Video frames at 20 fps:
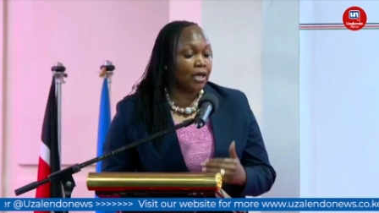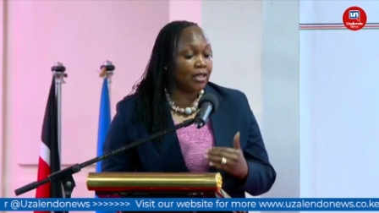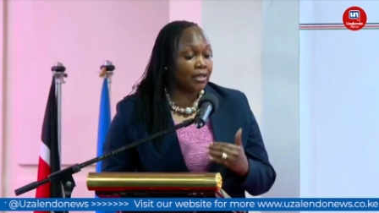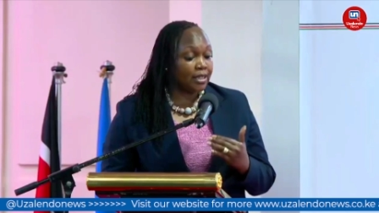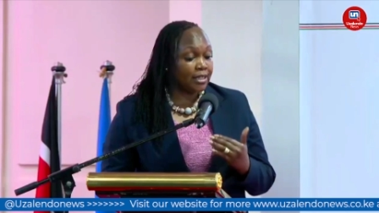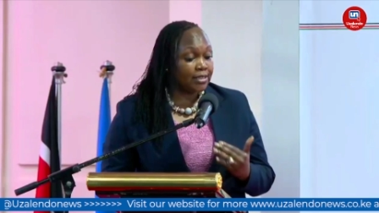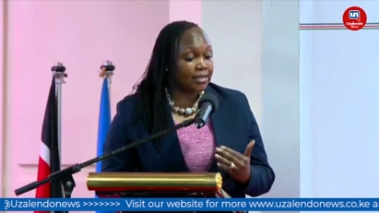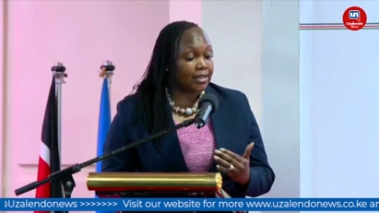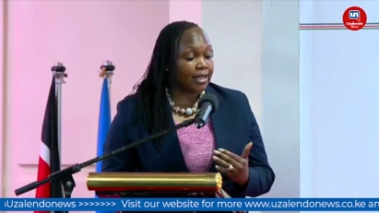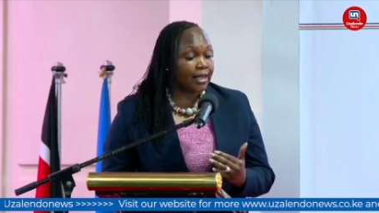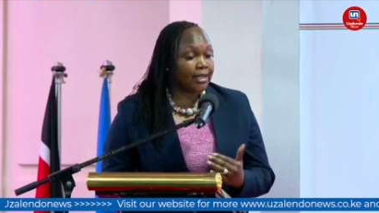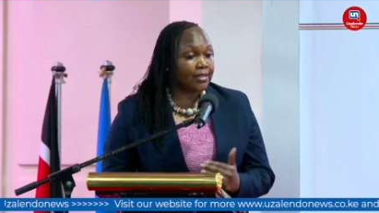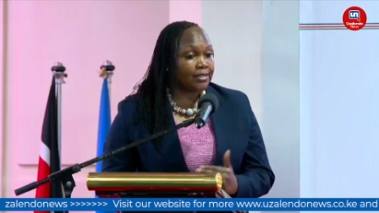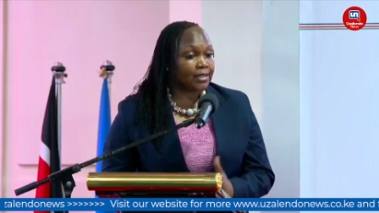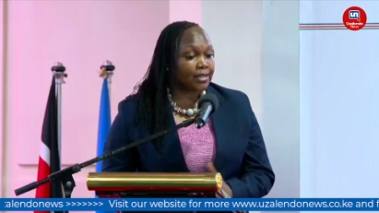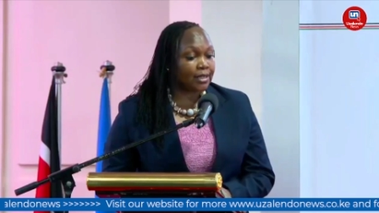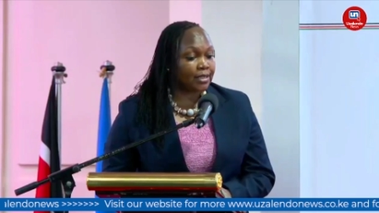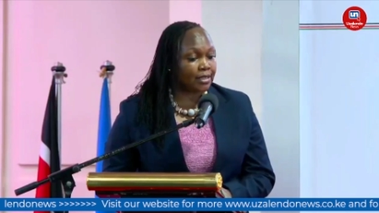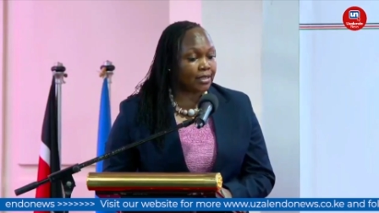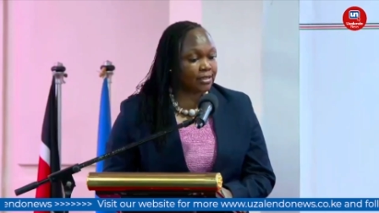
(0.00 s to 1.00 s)
in this
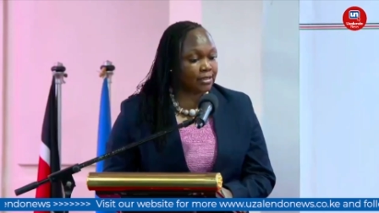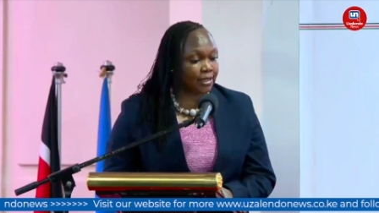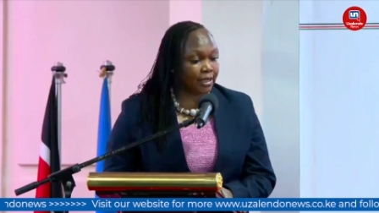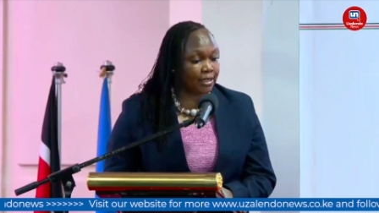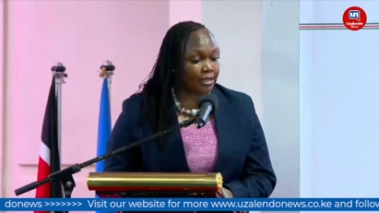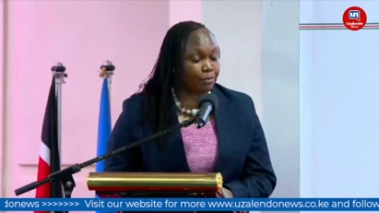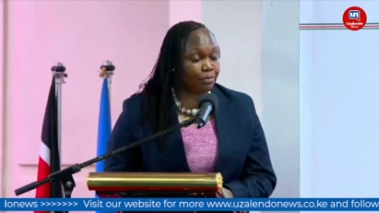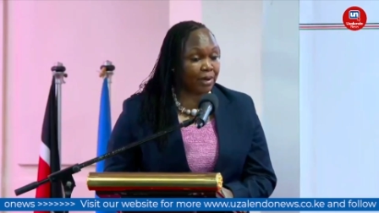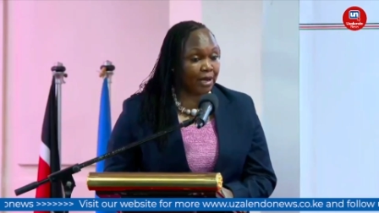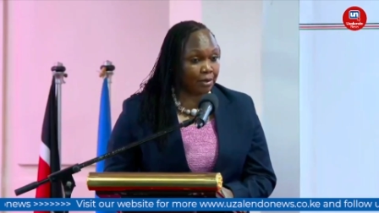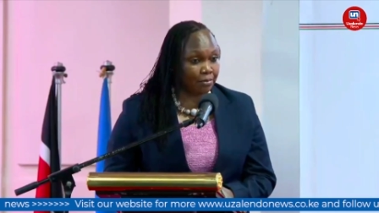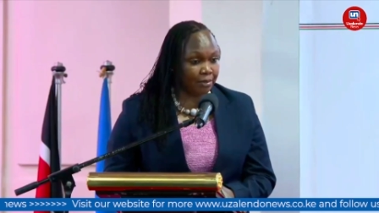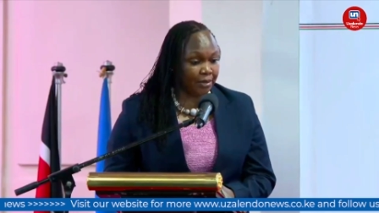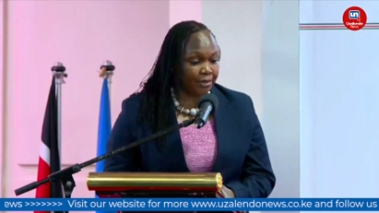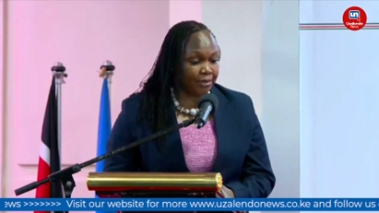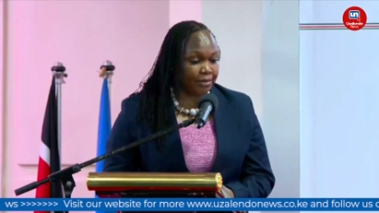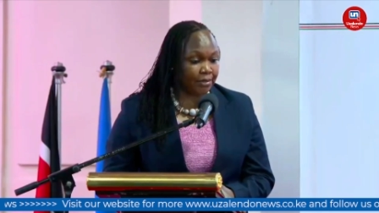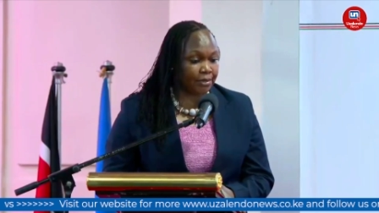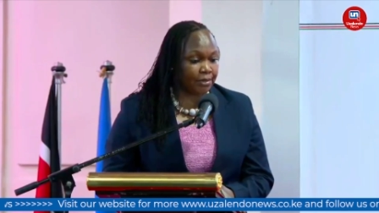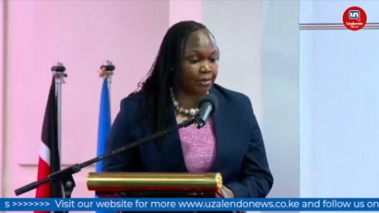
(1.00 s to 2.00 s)
case, the state
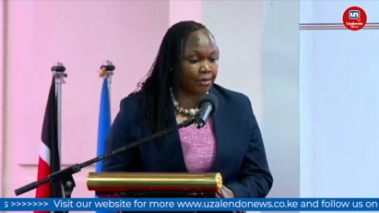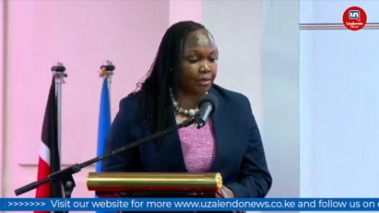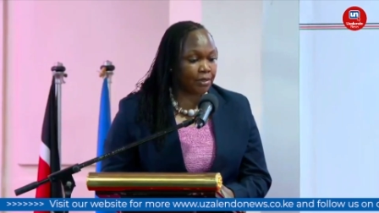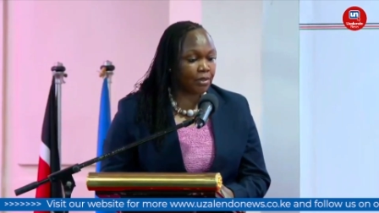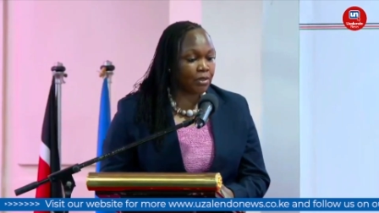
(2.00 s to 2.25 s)
departments.